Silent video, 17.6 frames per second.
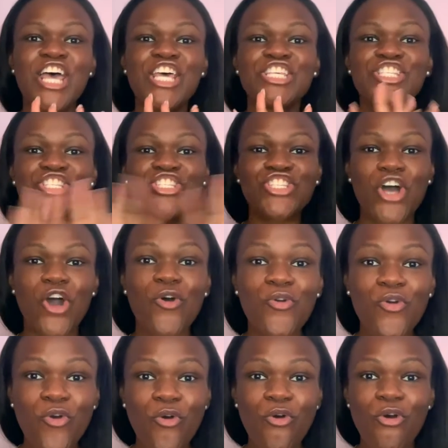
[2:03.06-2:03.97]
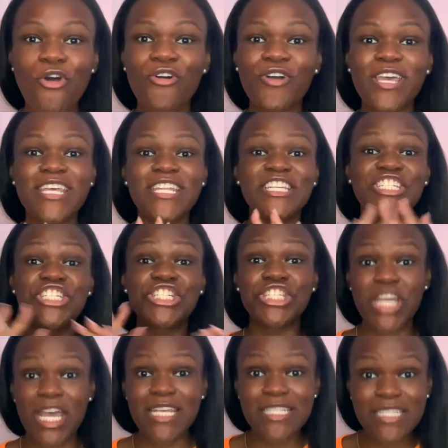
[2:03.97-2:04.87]
so cool. It is
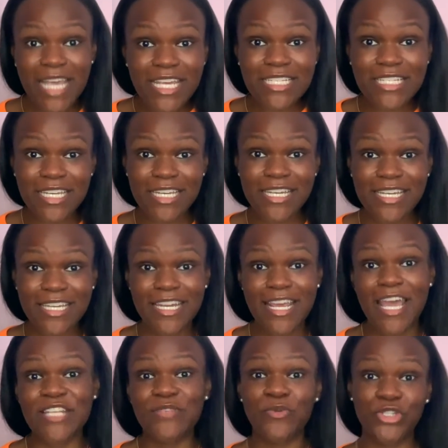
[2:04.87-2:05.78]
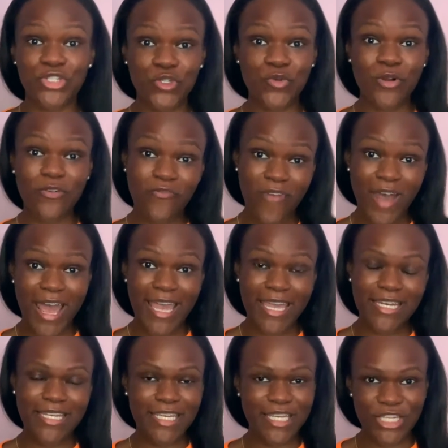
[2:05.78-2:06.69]
just as good as what you will
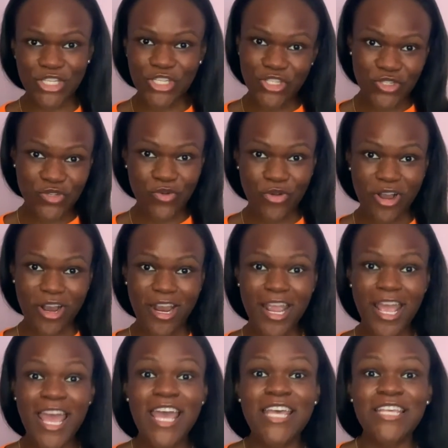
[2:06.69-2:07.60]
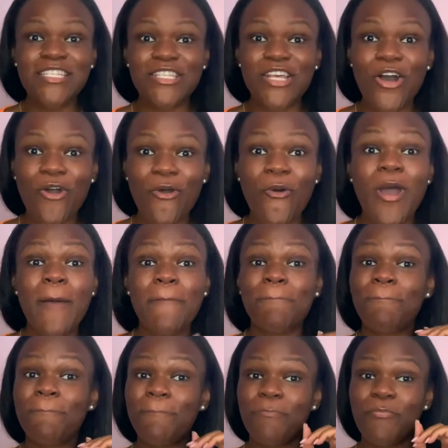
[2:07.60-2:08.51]
find in the store. So
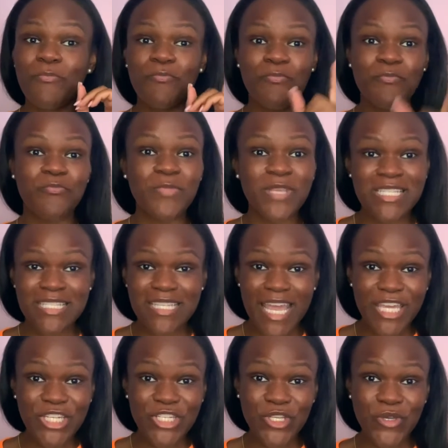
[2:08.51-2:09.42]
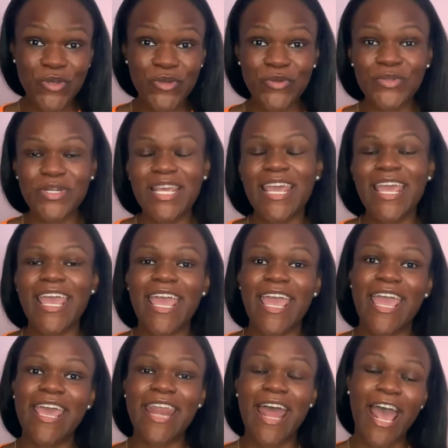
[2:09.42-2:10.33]
stay tuned
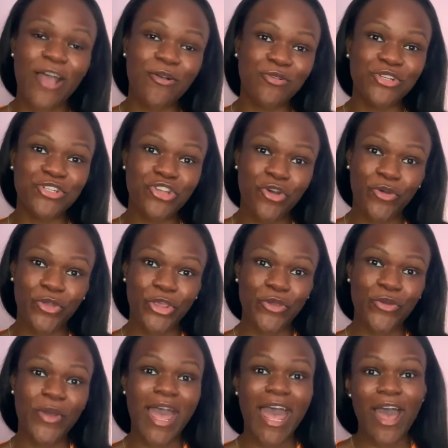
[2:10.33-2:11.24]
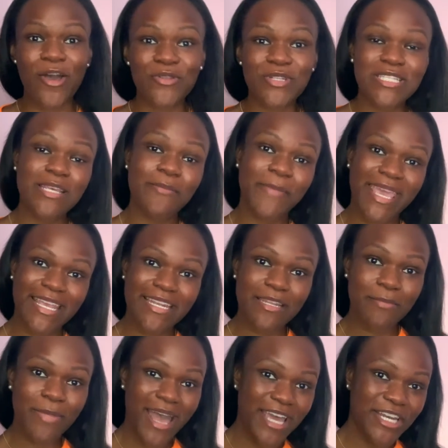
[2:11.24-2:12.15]
and I will show you how to make
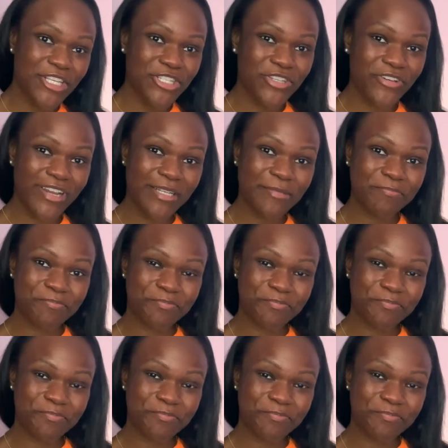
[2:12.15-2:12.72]
the body scrub.